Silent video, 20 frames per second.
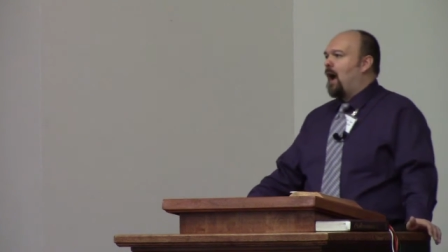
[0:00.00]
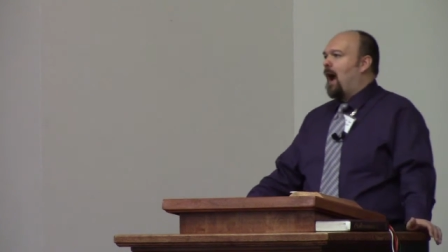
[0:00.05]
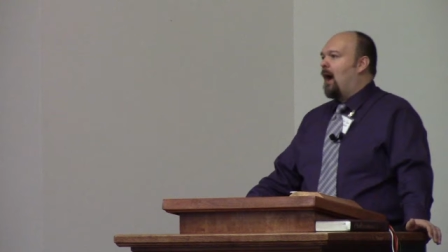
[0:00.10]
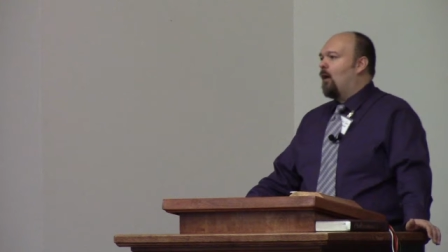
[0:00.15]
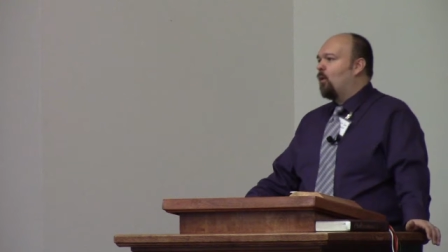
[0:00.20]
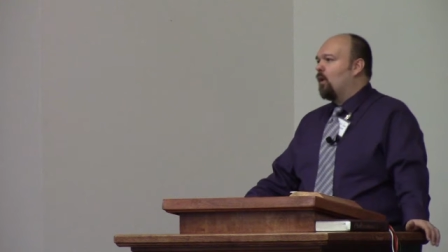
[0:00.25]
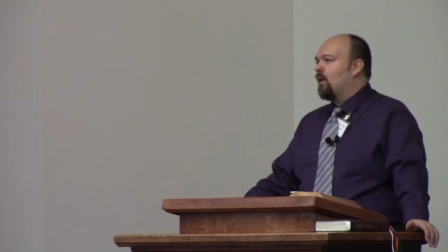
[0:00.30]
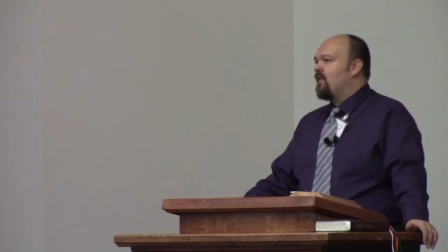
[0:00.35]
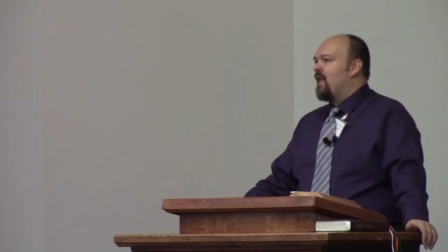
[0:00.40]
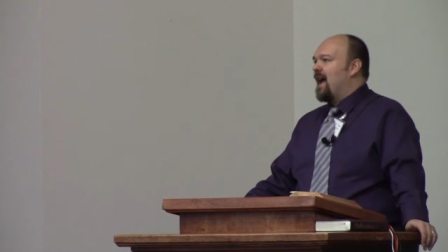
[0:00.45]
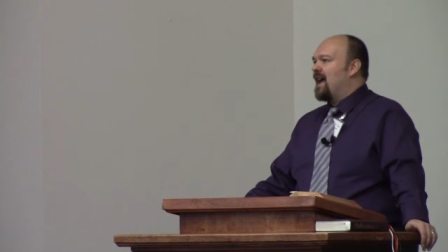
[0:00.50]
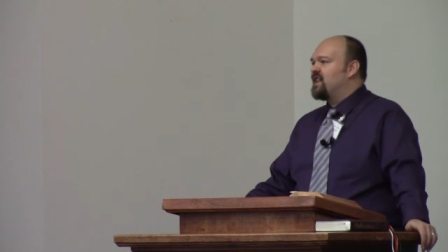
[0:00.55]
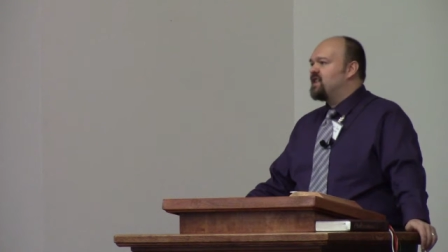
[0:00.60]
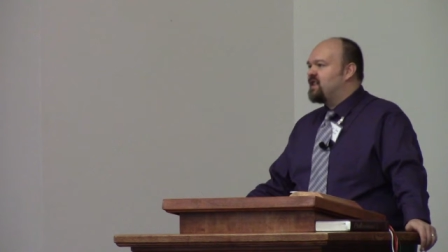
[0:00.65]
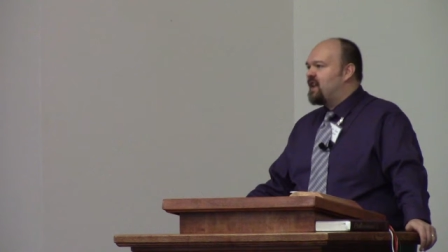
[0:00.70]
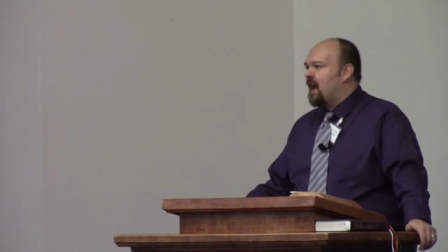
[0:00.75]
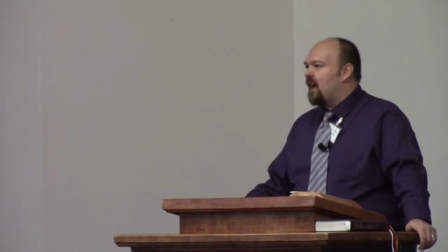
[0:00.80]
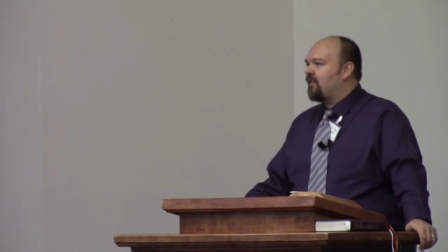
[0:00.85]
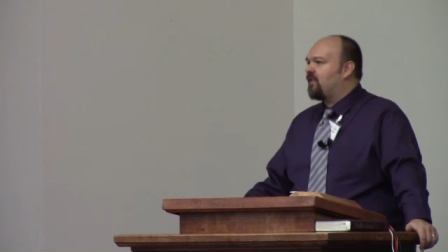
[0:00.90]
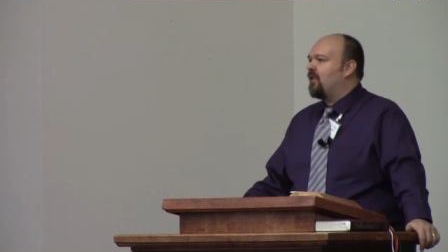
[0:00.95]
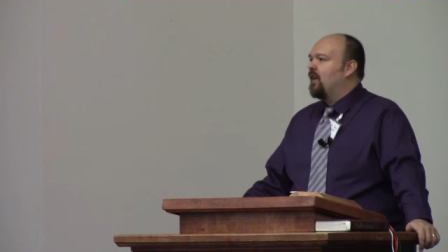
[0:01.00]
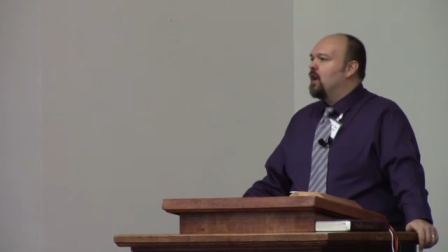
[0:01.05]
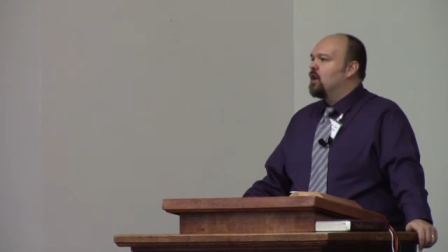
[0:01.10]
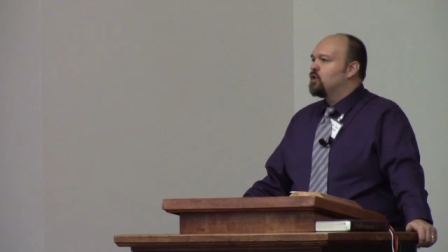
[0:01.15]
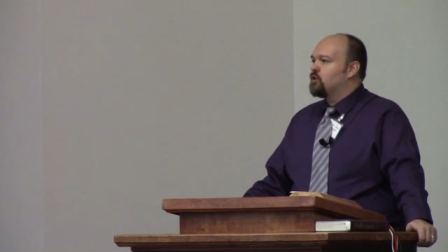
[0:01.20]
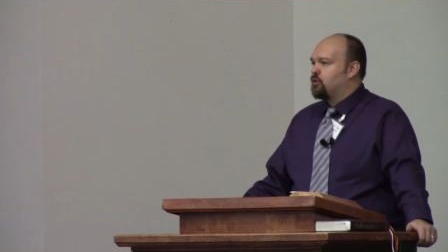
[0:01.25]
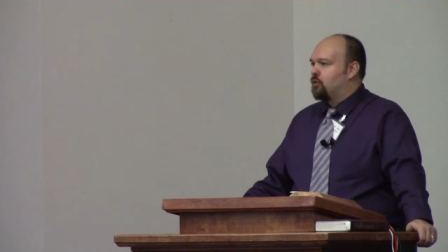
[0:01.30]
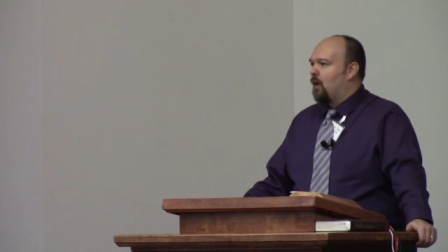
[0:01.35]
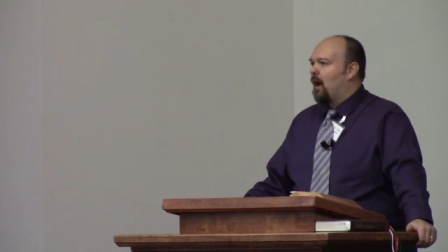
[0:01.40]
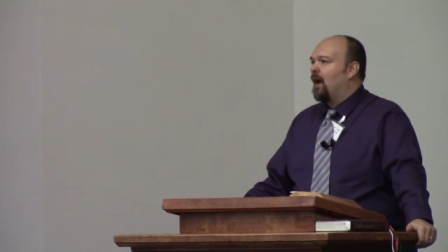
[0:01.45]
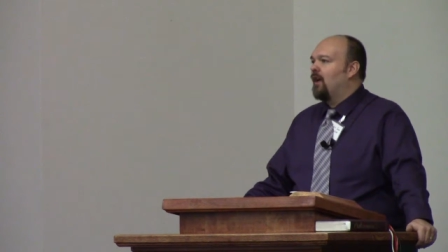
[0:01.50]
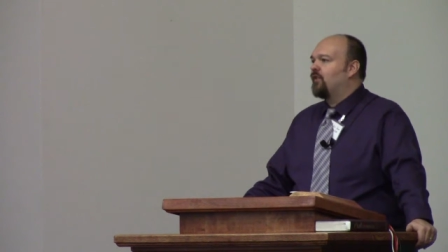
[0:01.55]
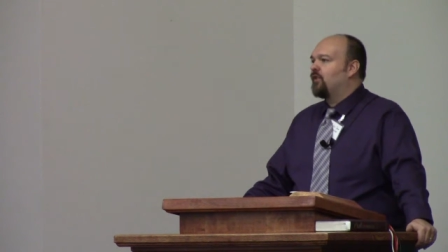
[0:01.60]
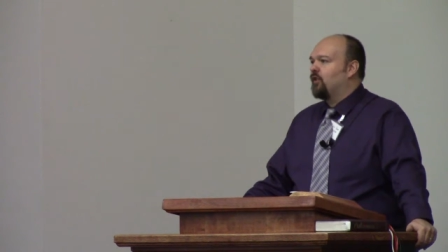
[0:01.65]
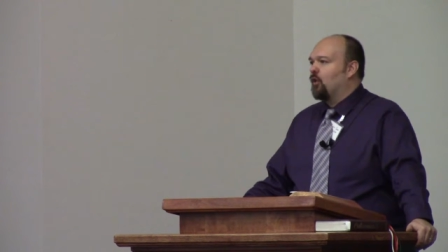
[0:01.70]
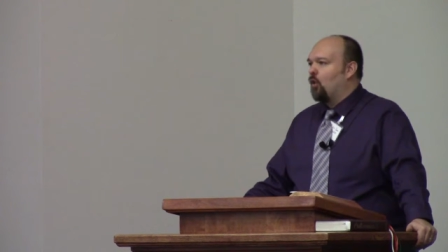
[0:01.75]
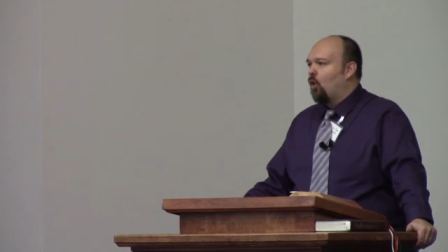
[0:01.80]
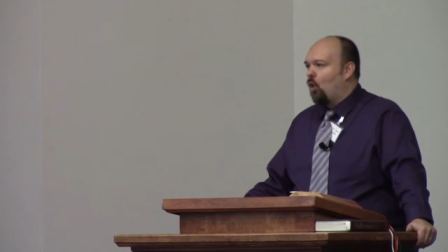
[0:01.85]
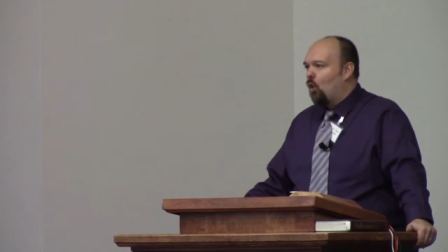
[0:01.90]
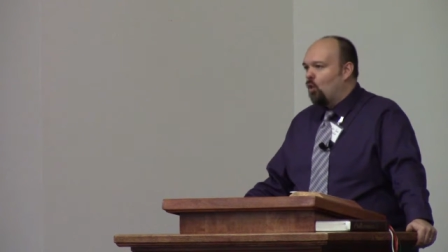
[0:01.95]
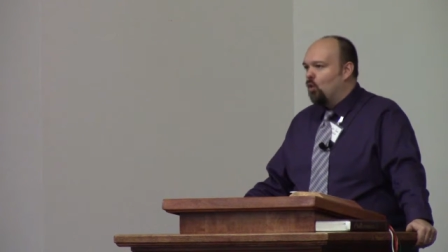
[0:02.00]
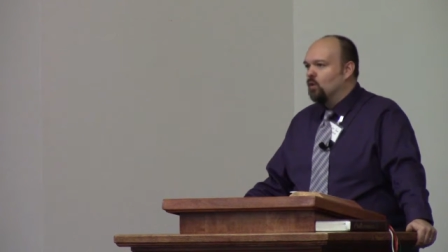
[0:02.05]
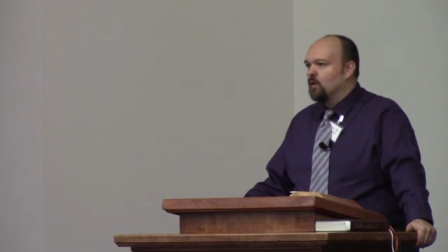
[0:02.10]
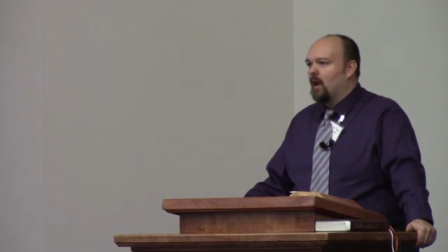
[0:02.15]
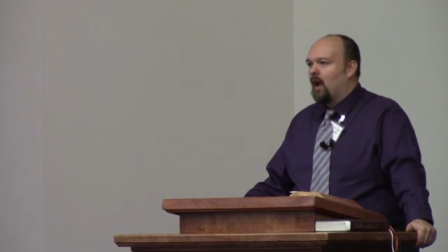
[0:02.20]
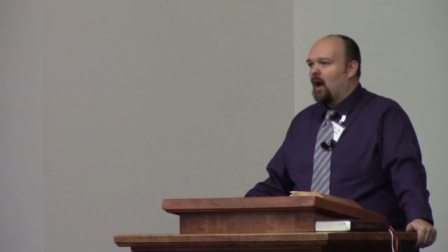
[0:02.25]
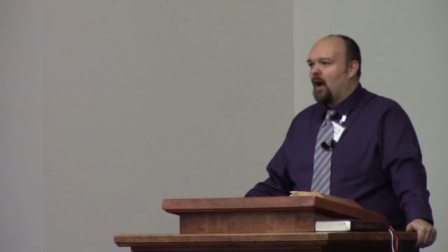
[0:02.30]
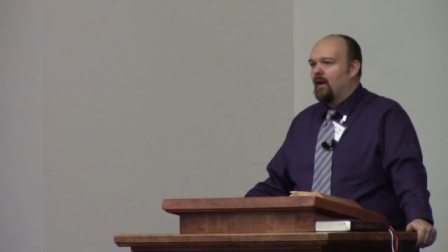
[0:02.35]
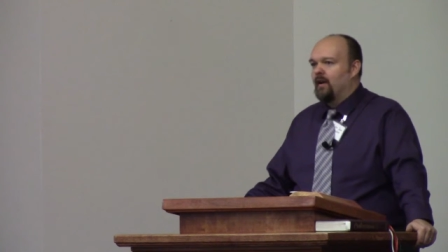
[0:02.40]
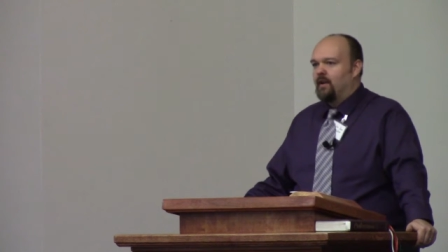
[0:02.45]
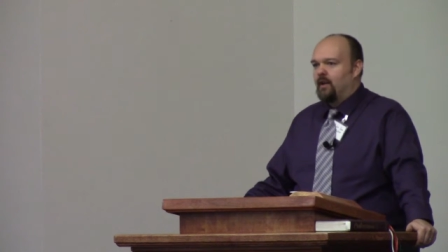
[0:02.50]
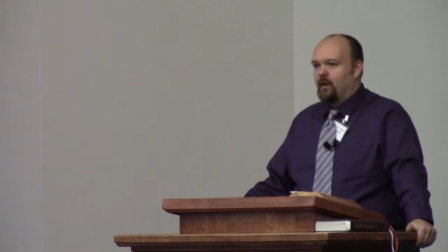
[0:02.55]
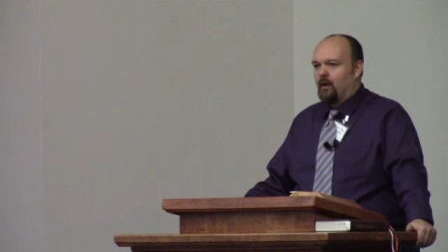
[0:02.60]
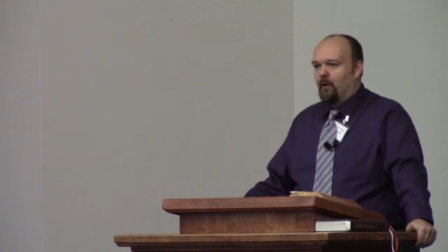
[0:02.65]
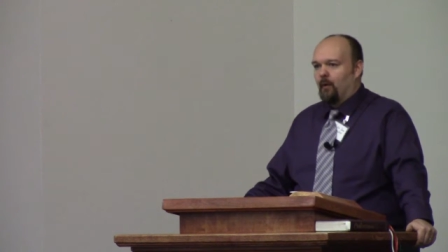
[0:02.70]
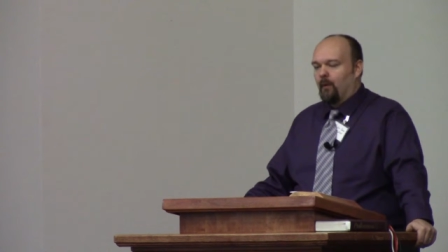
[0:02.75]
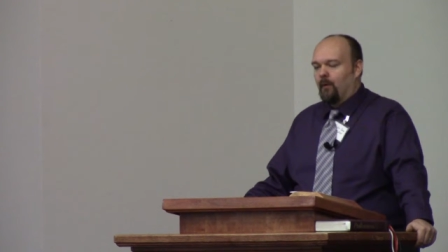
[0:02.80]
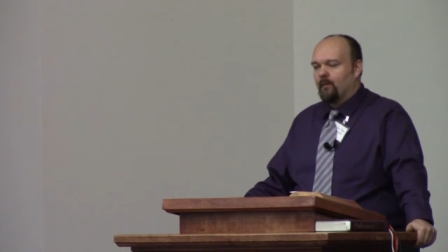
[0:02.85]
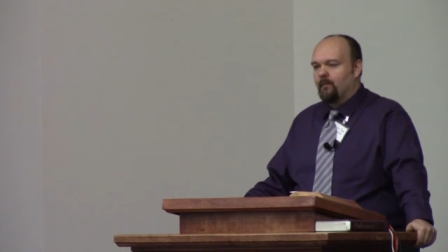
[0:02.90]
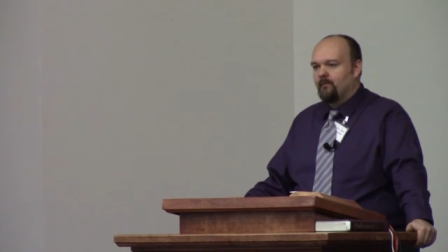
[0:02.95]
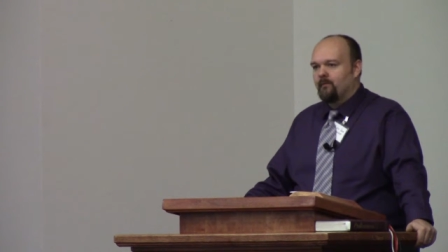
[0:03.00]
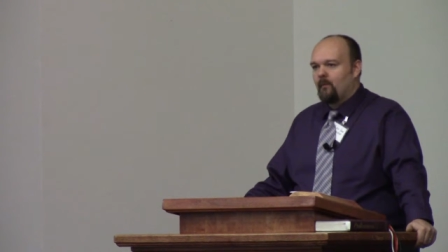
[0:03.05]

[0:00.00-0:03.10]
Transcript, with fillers: power that death tries to hold on you.